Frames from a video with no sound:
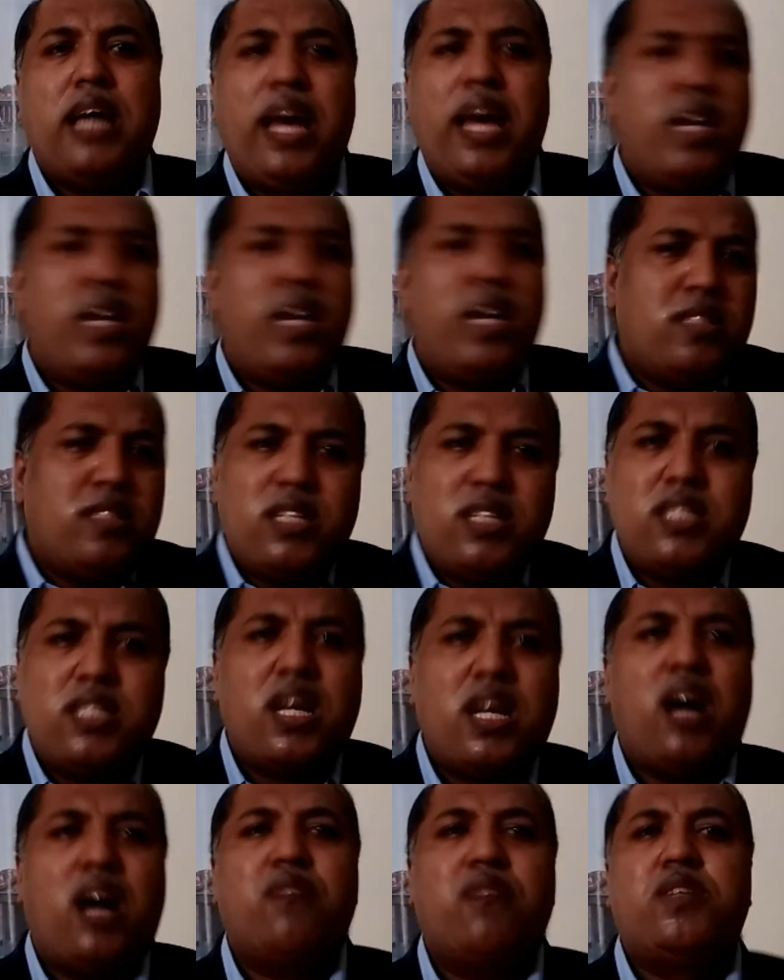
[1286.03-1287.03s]
And
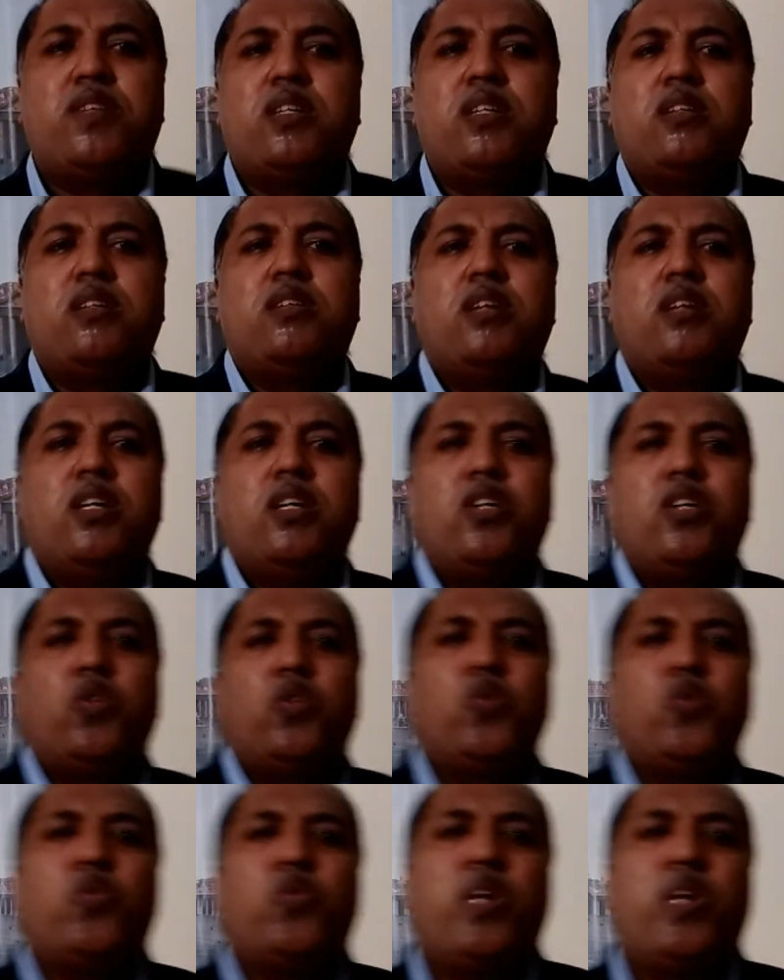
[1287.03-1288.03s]
just after
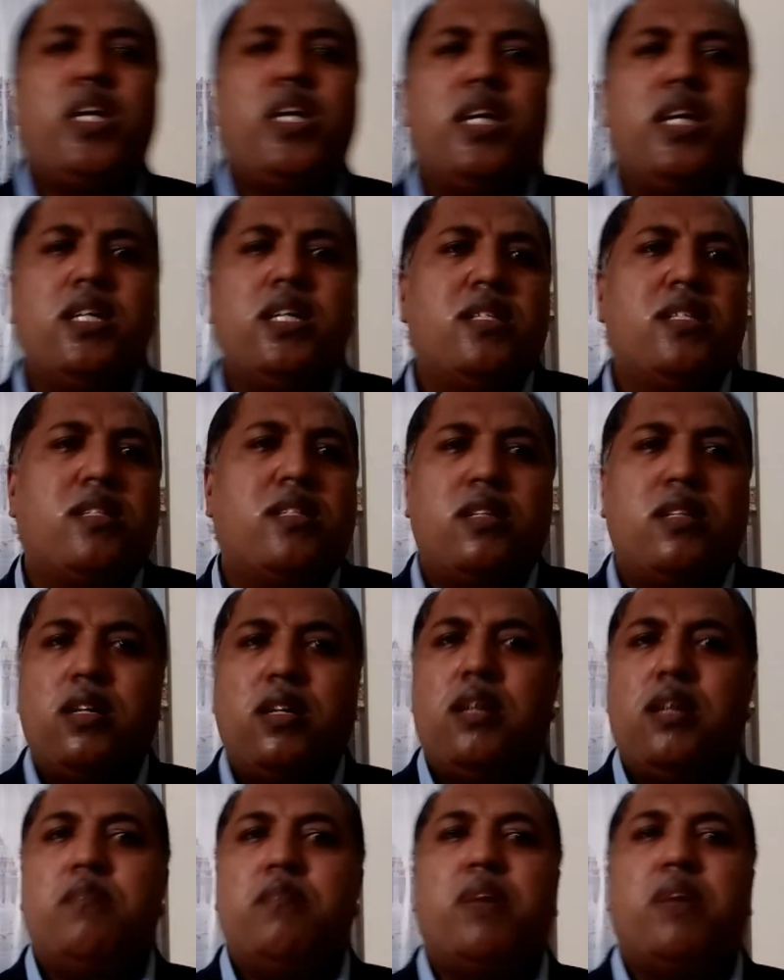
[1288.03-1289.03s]
2, 3 years,
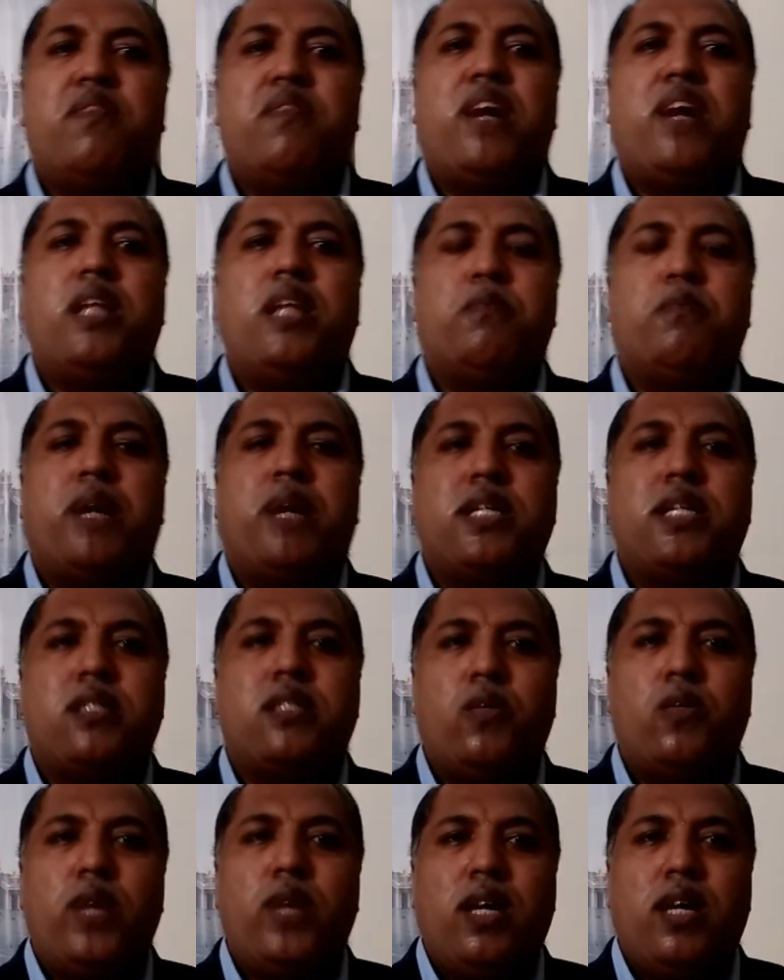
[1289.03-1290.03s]
my father
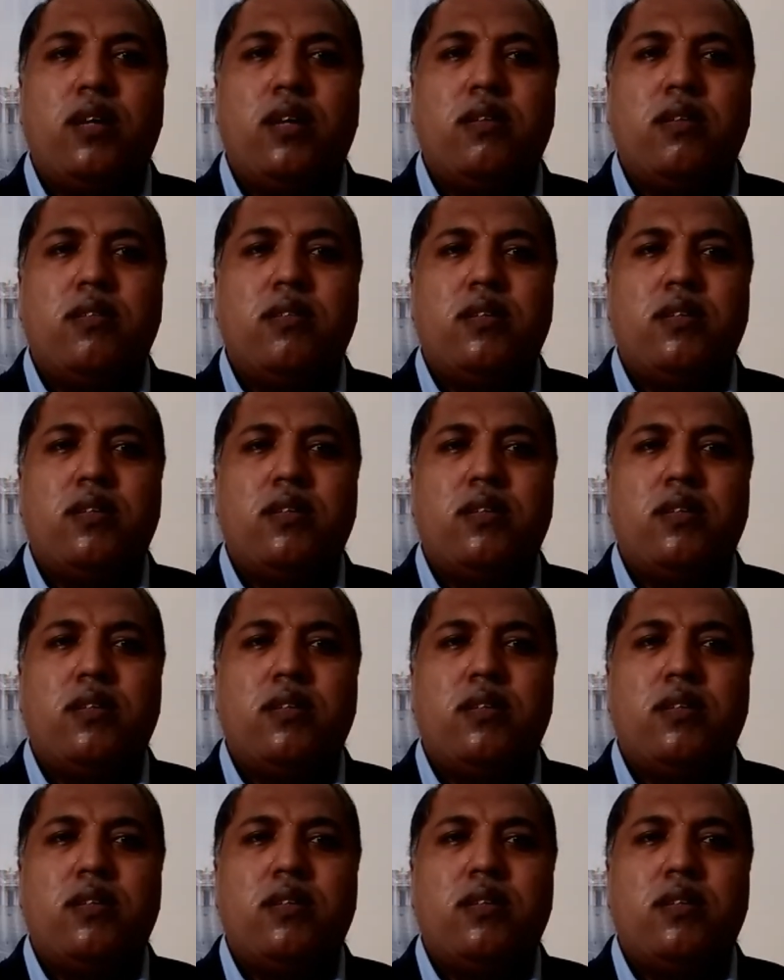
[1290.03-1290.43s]
passed away.